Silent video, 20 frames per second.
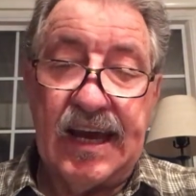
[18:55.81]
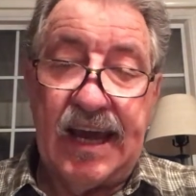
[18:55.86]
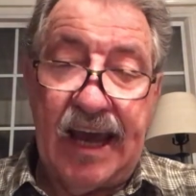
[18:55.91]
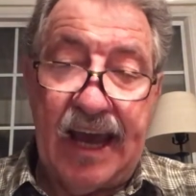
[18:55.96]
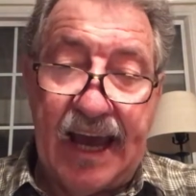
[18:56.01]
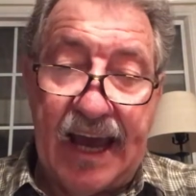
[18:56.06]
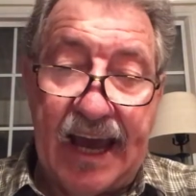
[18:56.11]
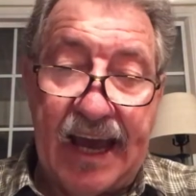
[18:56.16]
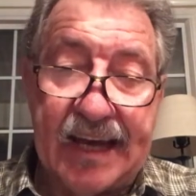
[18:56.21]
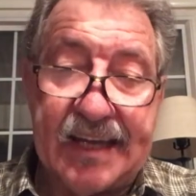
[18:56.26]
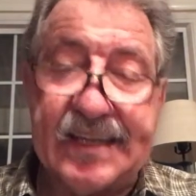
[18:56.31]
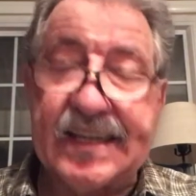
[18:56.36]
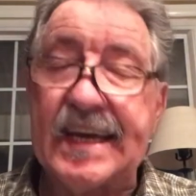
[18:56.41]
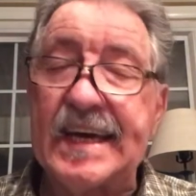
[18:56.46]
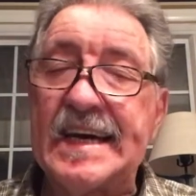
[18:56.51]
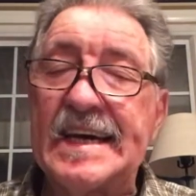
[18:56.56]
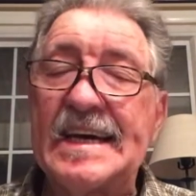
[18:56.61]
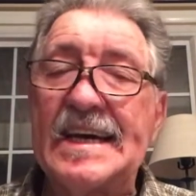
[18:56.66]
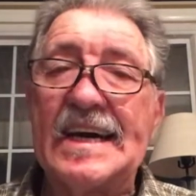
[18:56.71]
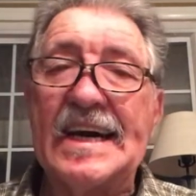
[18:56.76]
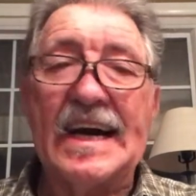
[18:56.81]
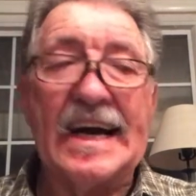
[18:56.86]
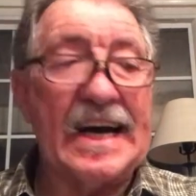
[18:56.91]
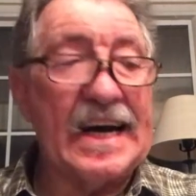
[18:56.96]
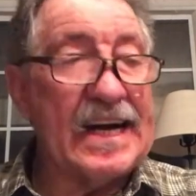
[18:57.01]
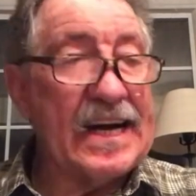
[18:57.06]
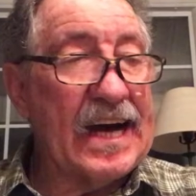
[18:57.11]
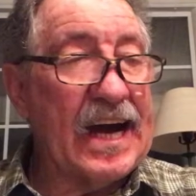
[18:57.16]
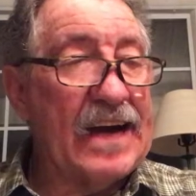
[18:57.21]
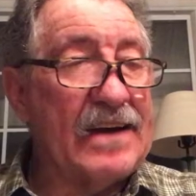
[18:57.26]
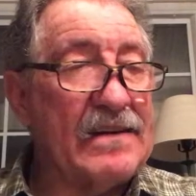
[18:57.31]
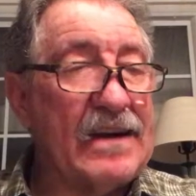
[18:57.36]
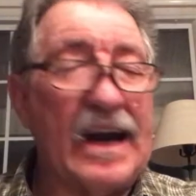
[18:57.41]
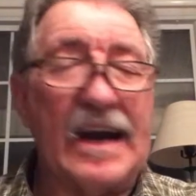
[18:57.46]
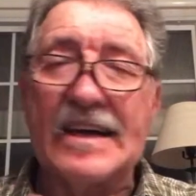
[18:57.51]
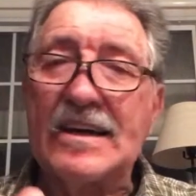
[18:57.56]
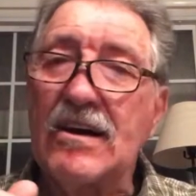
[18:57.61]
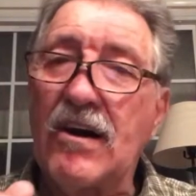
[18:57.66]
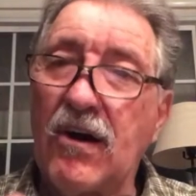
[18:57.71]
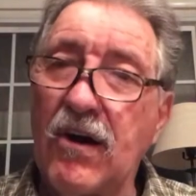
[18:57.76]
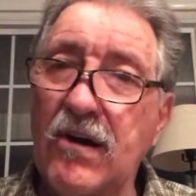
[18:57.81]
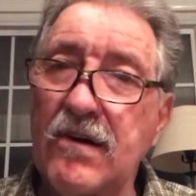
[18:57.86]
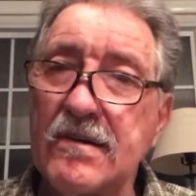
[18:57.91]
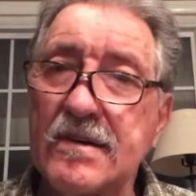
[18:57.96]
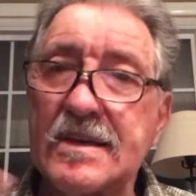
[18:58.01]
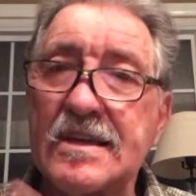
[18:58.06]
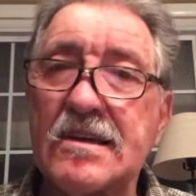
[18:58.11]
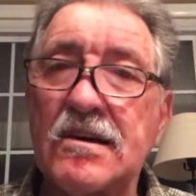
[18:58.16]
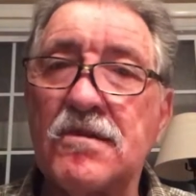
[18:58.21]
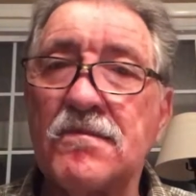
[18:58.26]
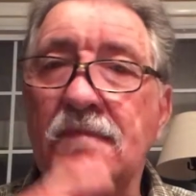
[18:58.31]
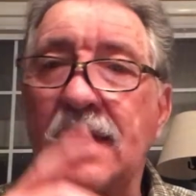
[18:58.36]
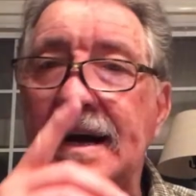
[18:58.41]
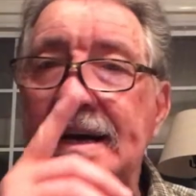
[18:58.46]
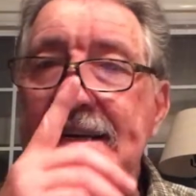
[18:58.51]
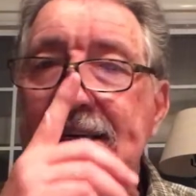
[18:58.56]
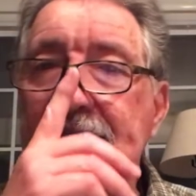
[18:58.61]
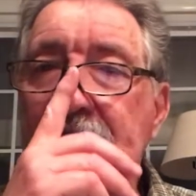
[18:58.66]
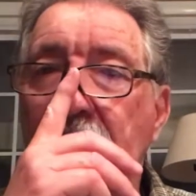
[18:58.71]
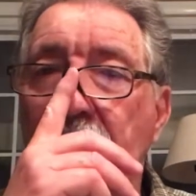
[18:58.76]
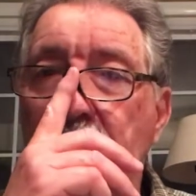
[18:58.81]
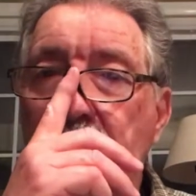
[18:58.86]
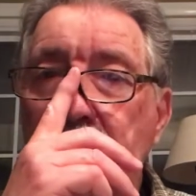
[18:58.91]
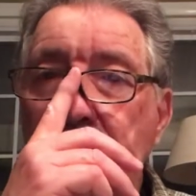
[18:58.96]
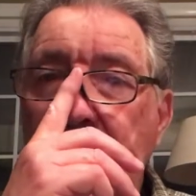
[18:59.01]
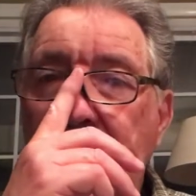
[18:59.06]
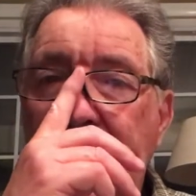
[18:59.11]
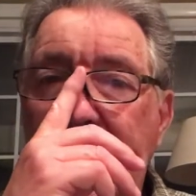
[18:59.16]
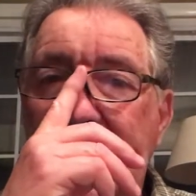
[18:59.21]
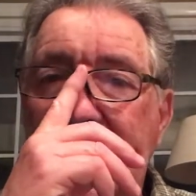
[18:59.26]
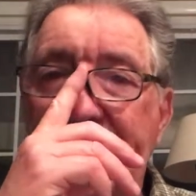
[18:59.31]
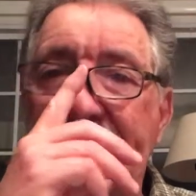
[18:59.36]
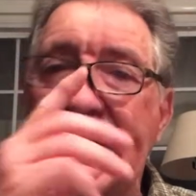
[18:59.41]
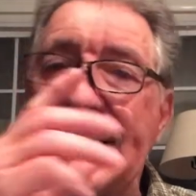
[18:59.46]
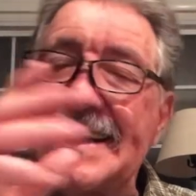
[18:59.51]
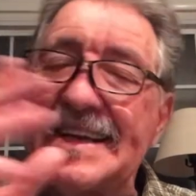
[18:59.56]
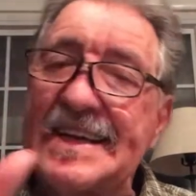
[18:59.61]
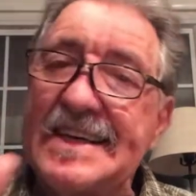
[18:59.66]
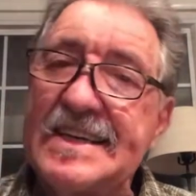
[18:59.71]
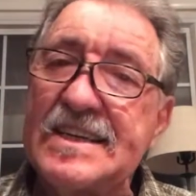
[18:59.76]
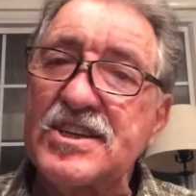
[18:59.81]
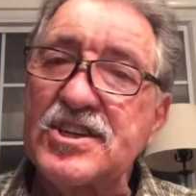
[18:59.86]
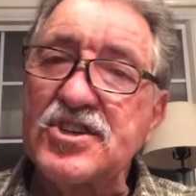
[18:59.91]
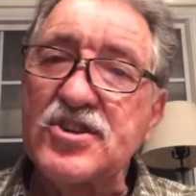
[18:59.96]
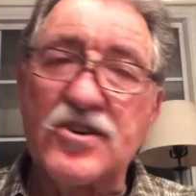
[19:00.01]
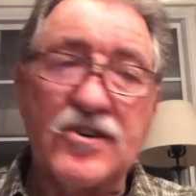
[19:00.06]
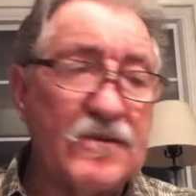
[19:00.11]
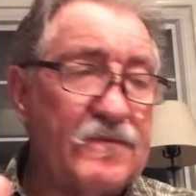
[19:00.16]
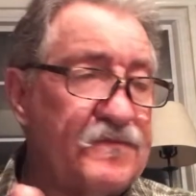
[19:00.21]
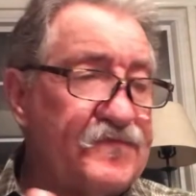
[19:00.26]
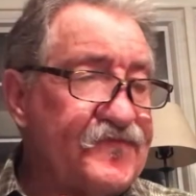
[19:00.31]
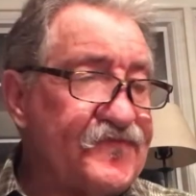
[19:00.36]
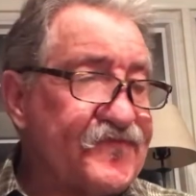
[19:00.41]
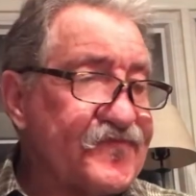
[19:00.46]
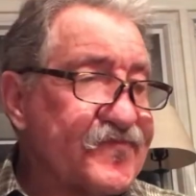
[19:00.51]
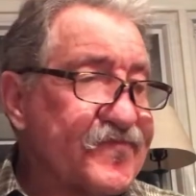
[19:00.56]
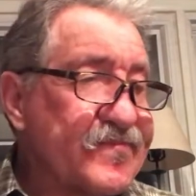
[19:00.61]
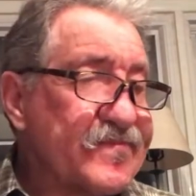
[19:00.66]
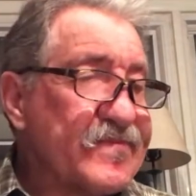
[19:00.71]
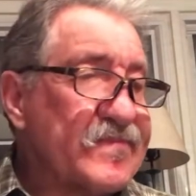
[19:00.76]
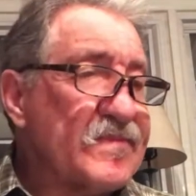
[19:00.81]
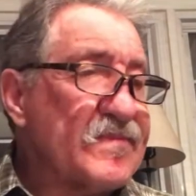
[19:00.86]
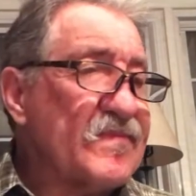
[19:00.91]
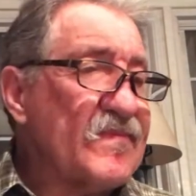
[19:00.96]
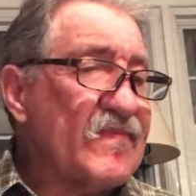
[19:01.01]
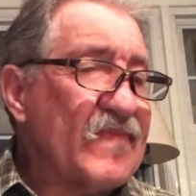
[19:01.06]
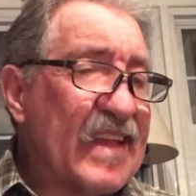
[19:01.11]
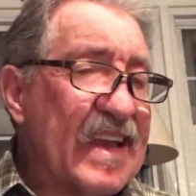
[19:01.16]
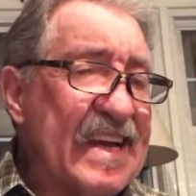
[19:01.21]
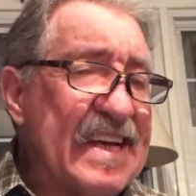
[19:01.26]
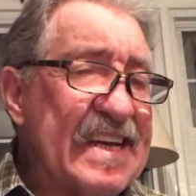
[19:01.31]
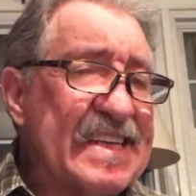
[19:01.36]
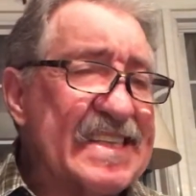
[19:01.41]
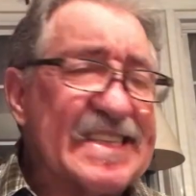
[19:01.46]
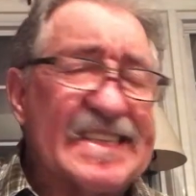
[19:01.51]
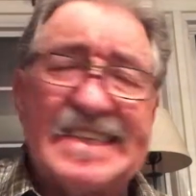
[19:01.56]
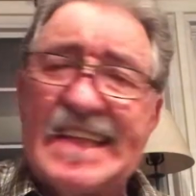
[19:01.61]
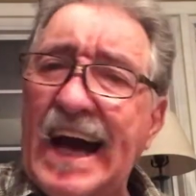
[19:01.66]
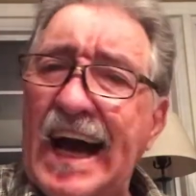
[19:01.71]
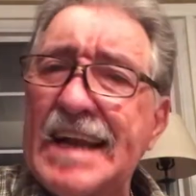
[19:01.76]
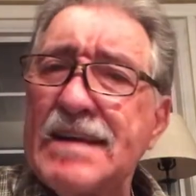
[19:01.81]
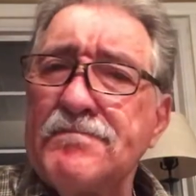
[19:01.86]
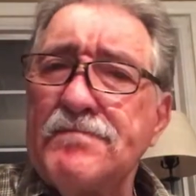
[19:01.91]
And I also might note that Easter is not a